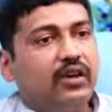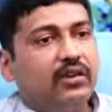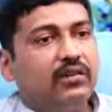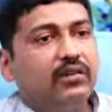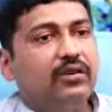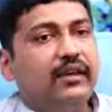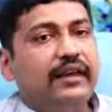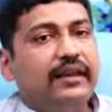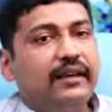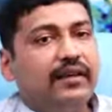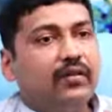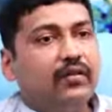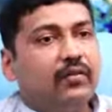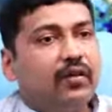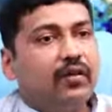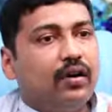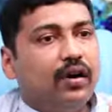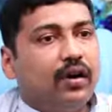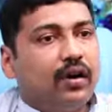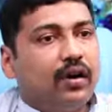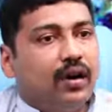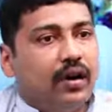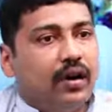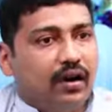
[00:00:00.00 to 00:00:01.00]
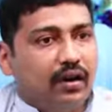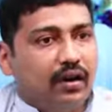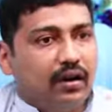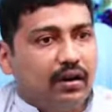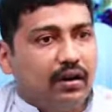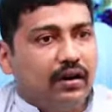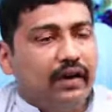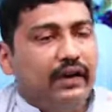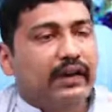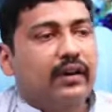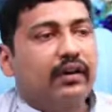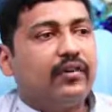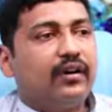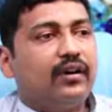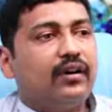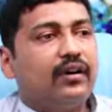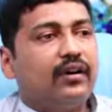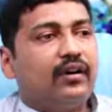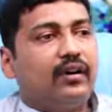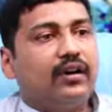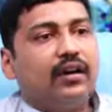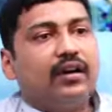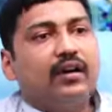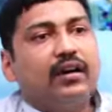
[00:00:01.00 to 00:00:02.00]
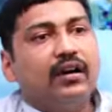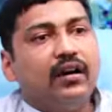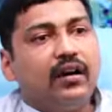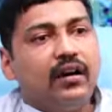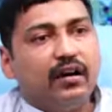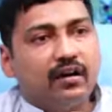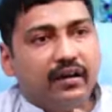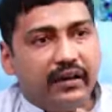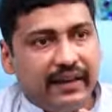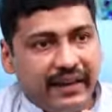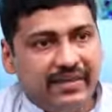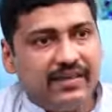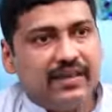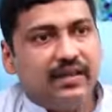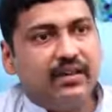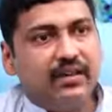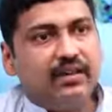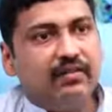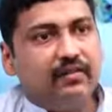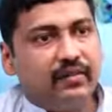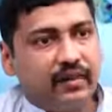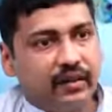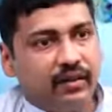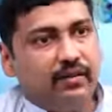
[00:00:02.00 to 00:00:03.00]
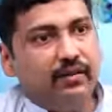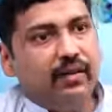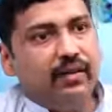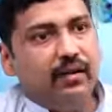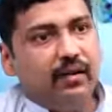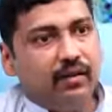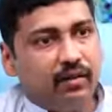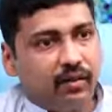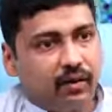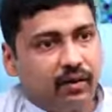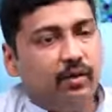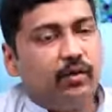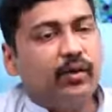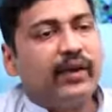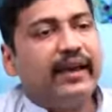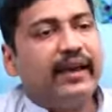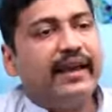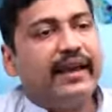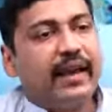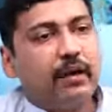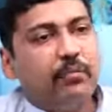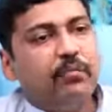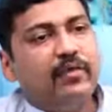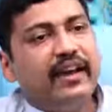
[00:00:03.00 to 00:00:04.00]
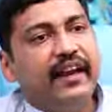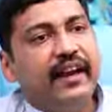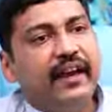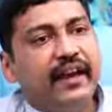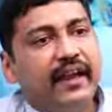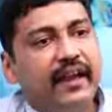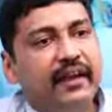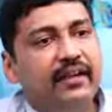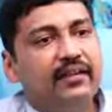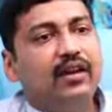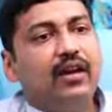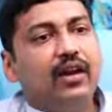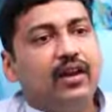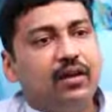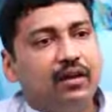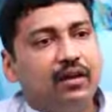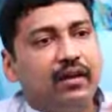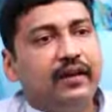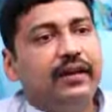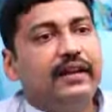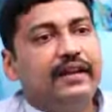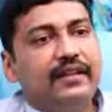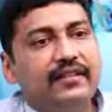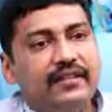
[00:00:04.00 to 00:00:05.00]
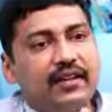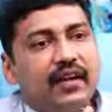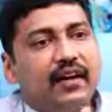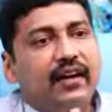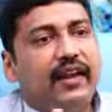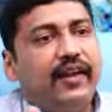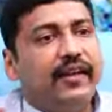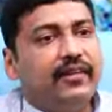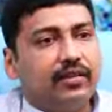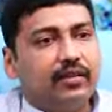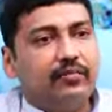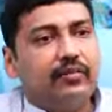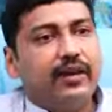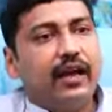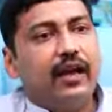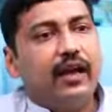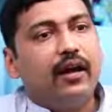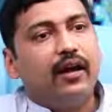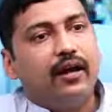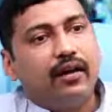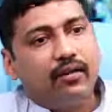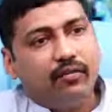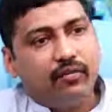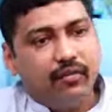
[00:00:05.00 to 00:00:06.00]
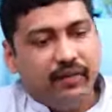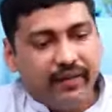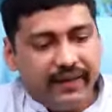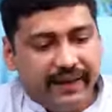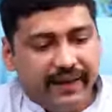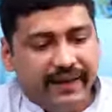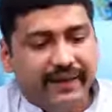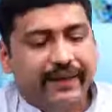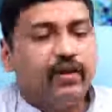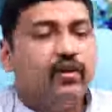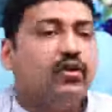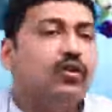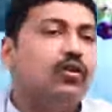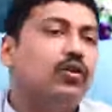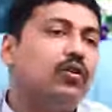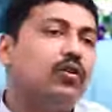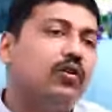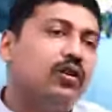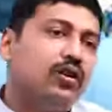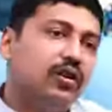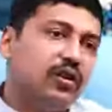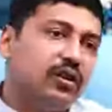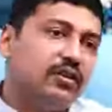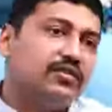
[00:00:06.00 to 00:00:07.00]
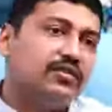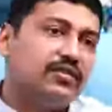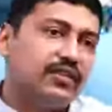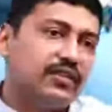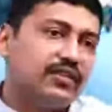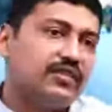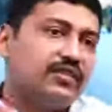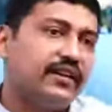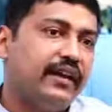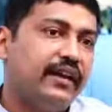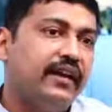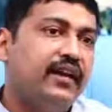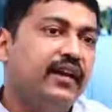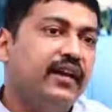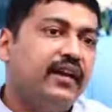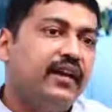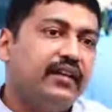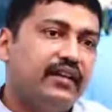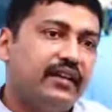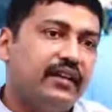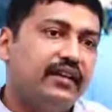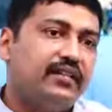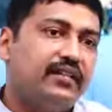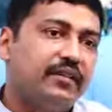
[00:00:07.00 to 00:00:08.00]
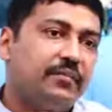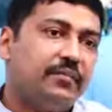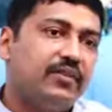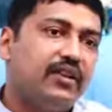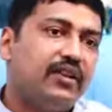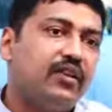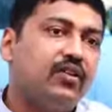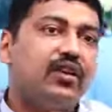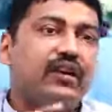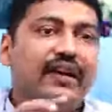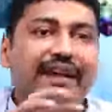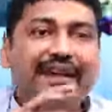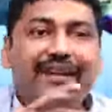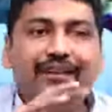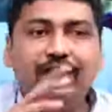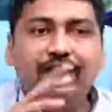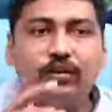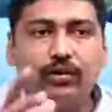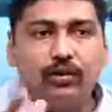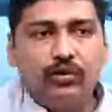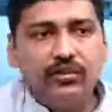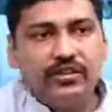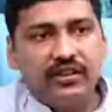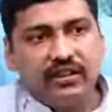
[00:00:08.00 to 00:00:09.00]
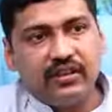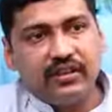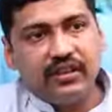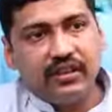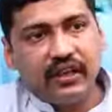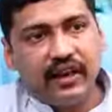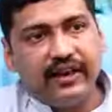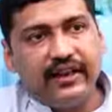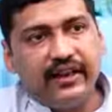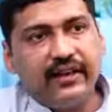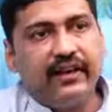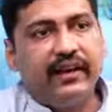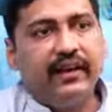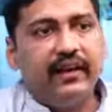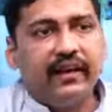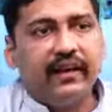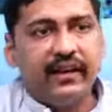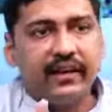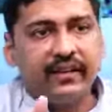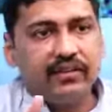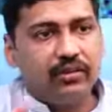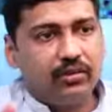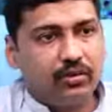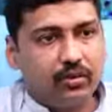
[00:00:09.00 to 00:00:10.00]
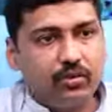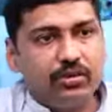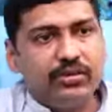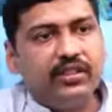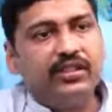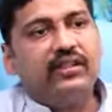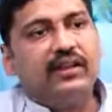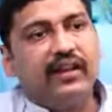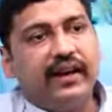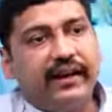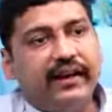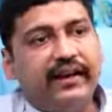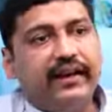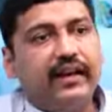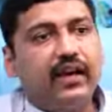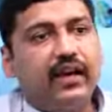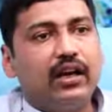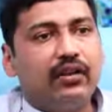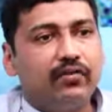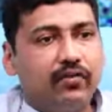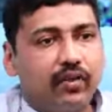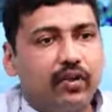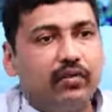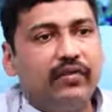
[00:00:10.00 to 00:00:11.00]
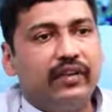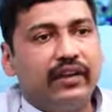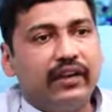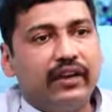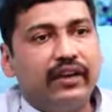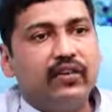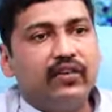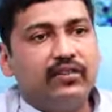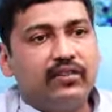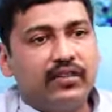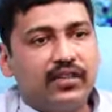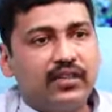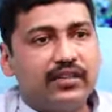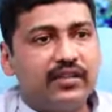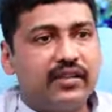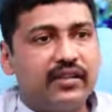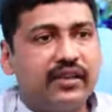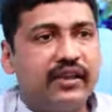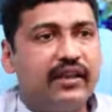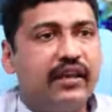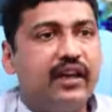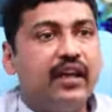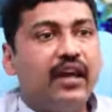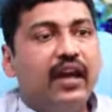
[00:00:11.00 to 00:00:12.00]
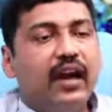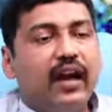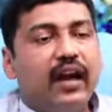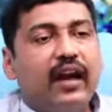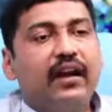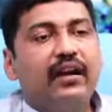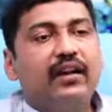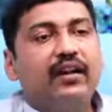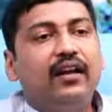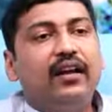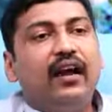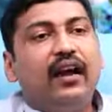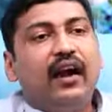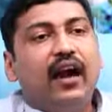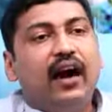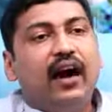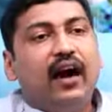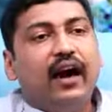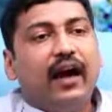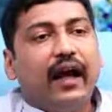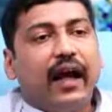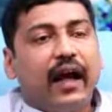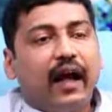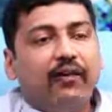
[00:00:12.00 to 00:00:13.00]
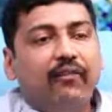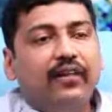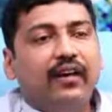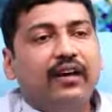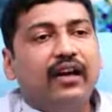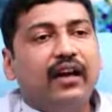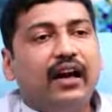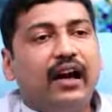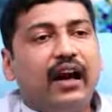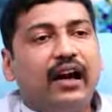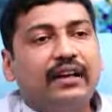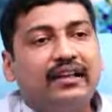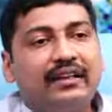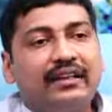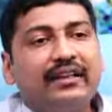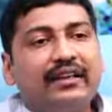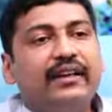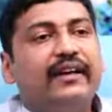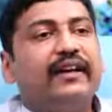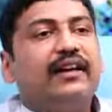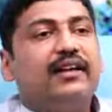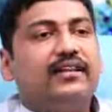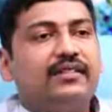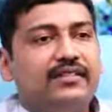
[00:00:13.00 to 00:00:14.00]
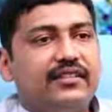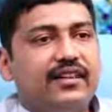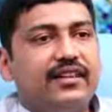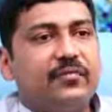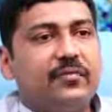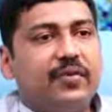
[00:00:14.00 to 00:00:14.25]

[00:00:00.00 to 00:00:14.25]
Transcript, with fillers: so in uh, in our uh, teaching in uh, during md days initial days of uh, vitiligo surgery there is something called inclusion criteria and exclusion criteria for vitiligo surgery and having unrealistic